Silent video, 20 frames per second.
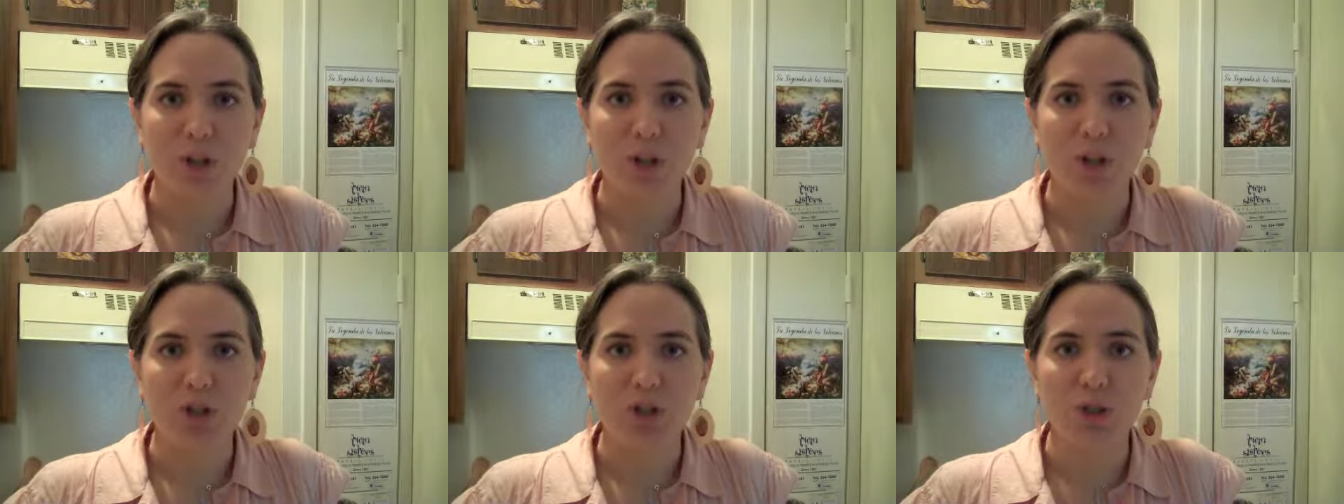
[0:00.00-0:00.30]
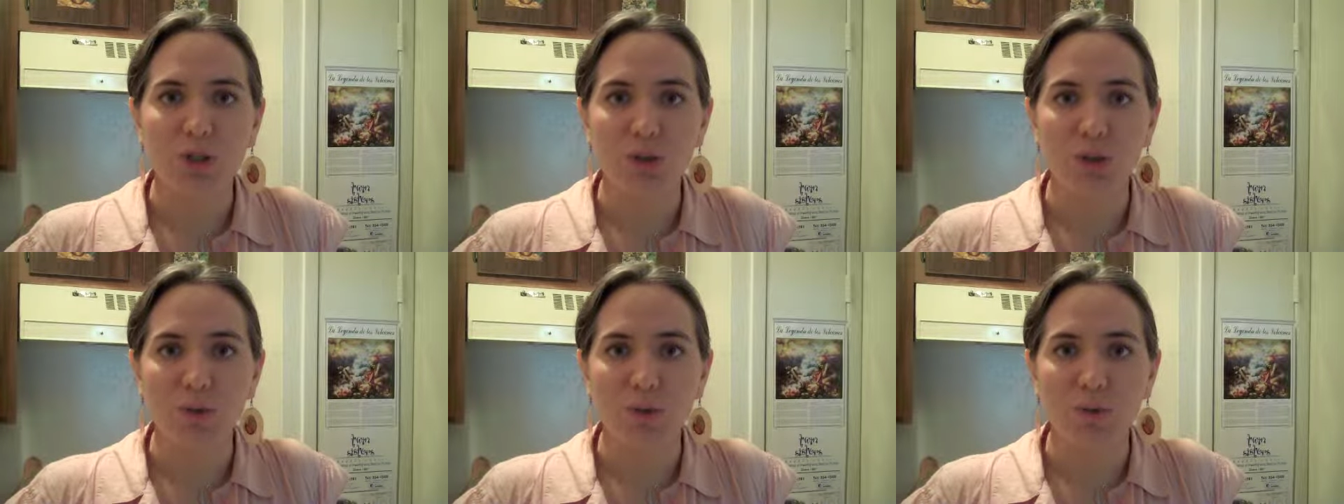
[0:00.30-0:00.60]

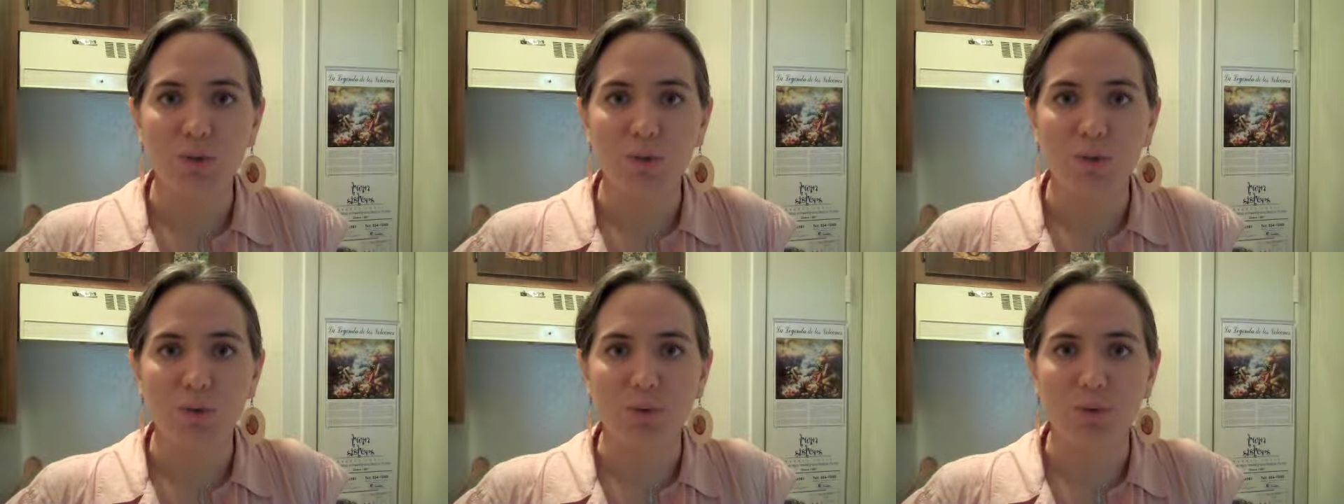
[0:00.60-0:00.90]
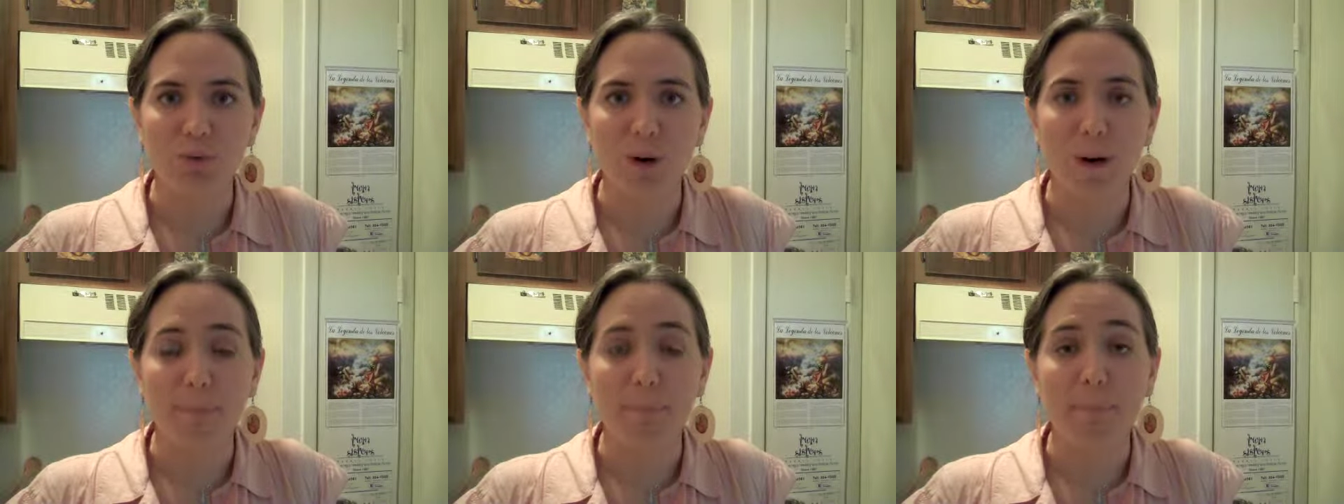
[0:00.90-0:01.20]

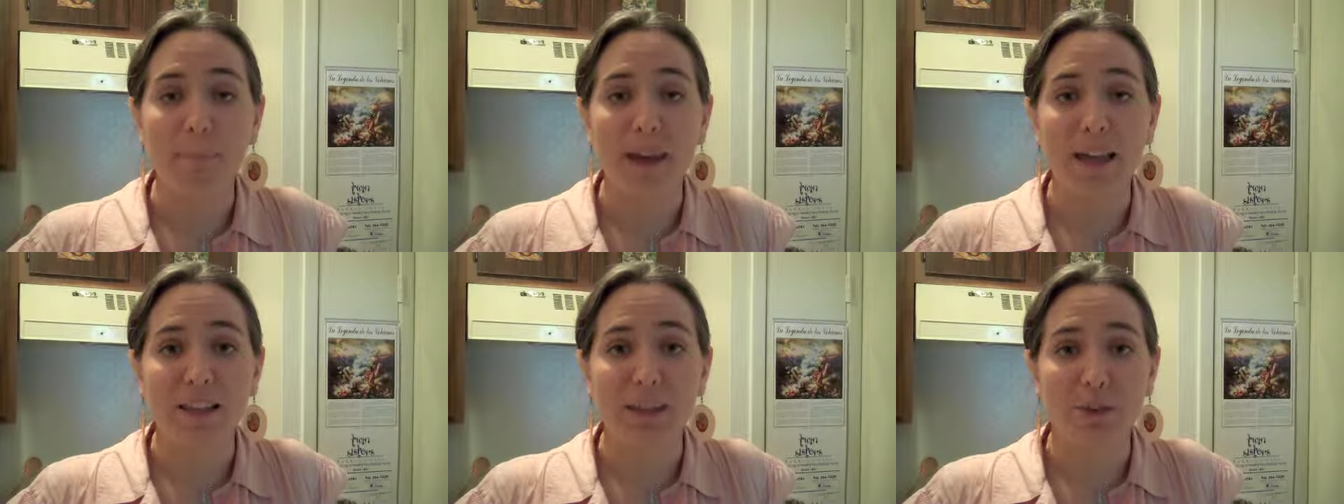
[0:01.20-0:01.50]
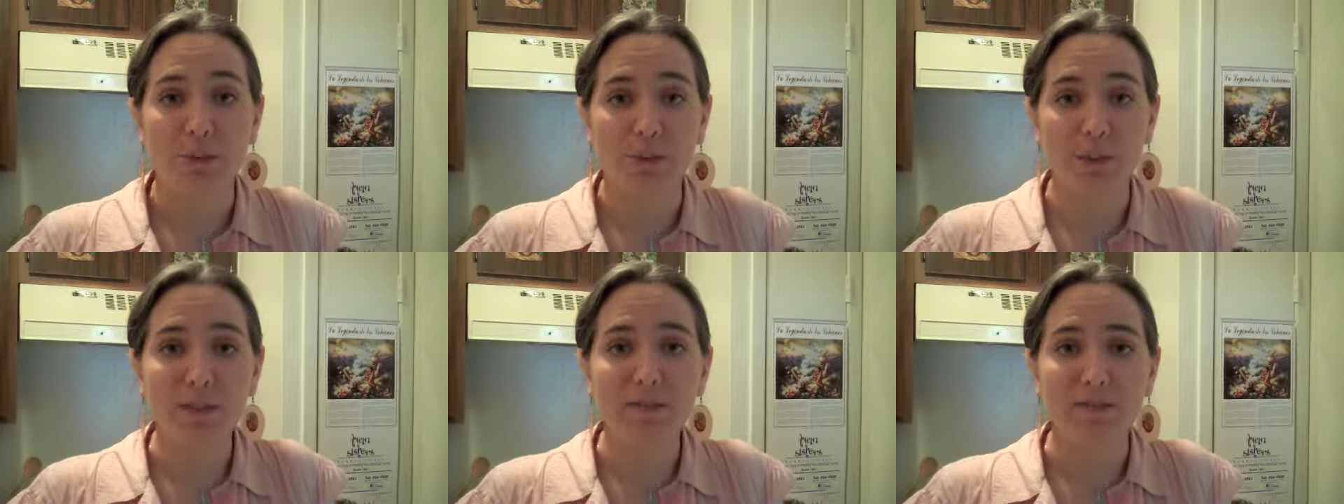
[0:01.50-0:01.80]
to make the
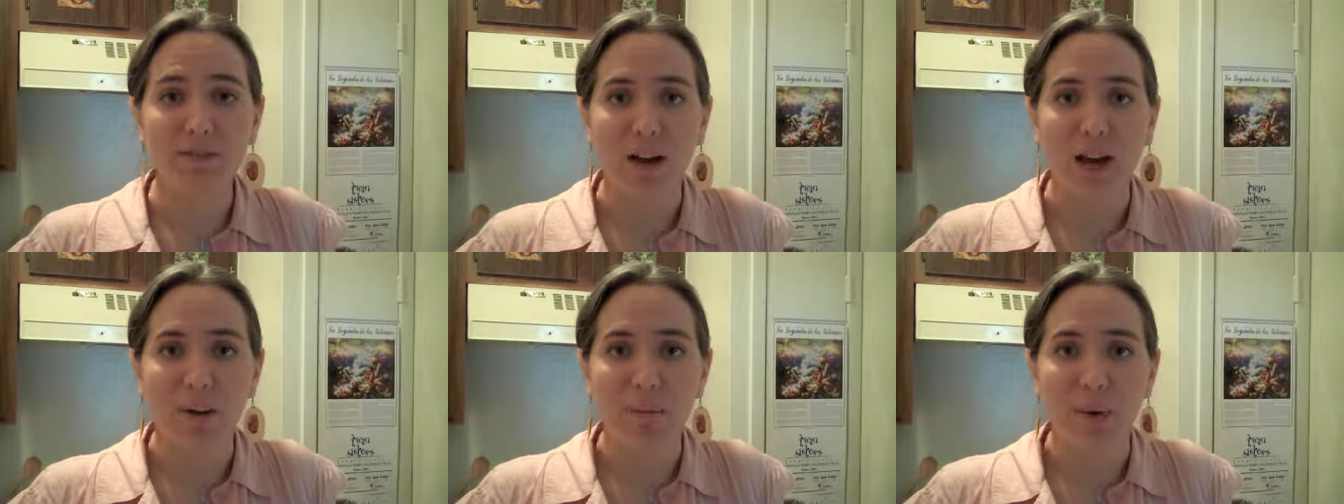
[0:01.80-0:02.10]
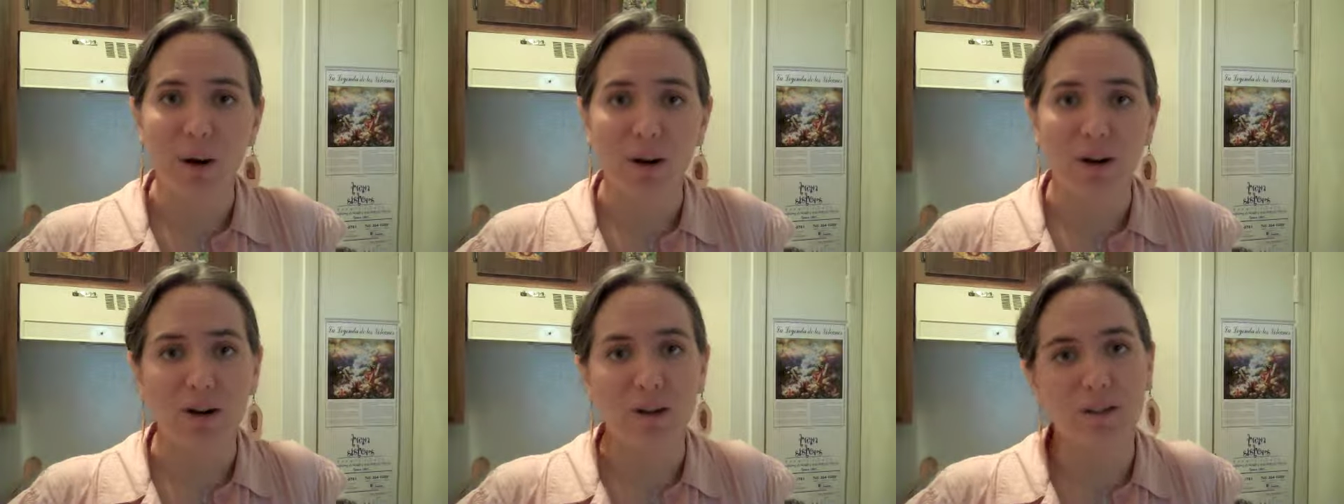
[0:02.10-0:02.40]
refried
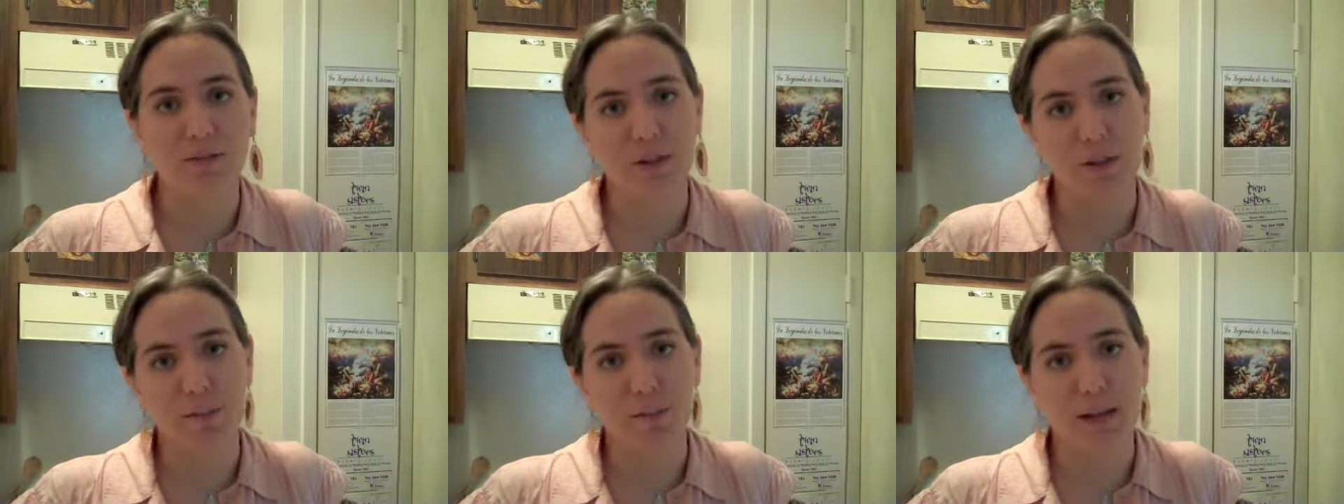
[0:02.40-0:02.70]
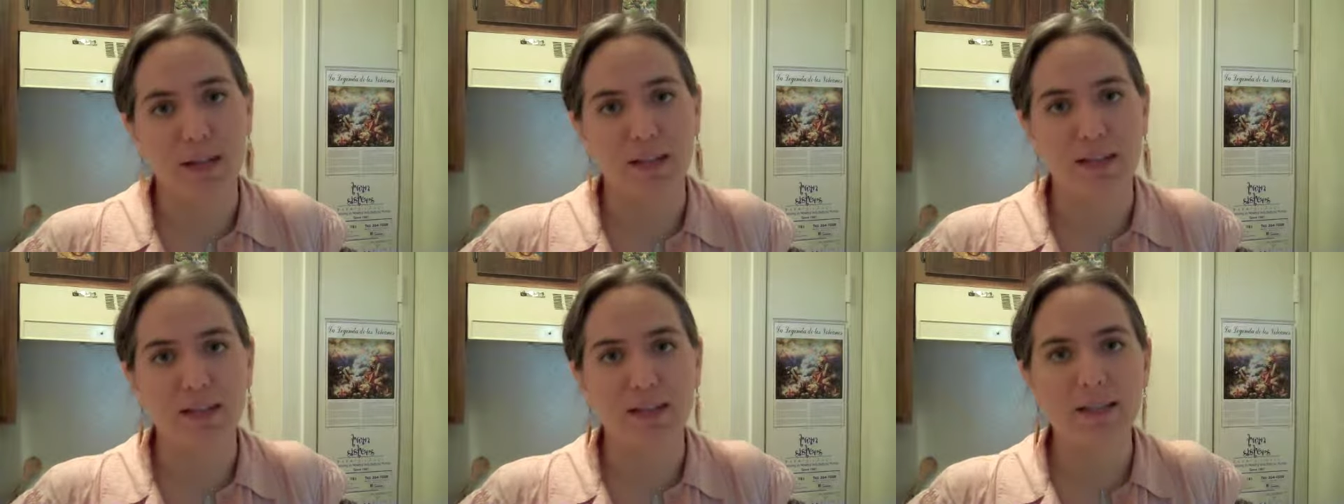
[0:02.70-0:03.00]
part of your
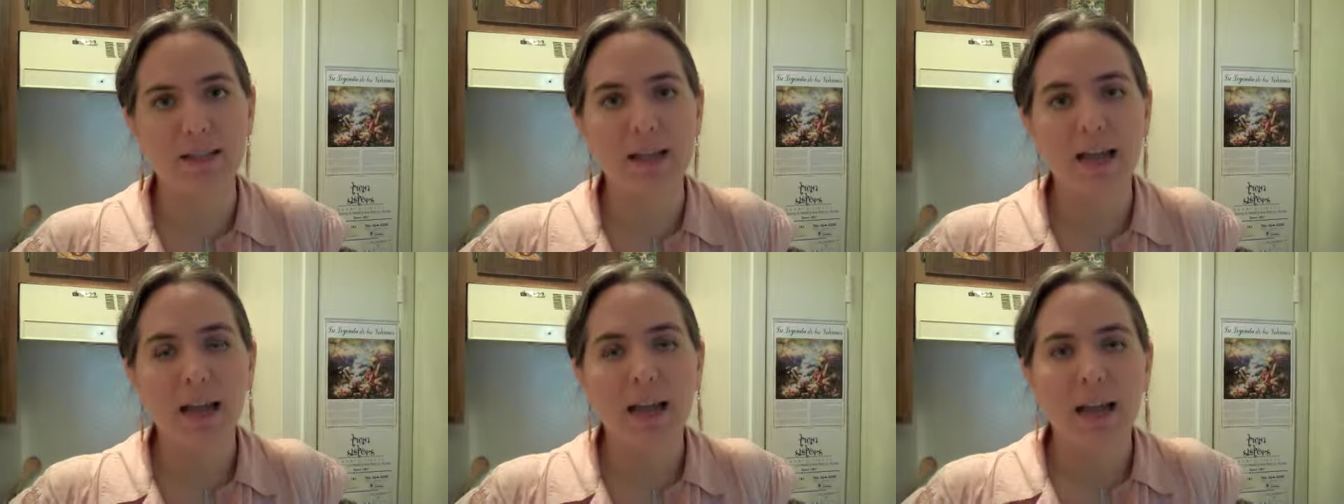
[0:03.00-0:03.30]
beans.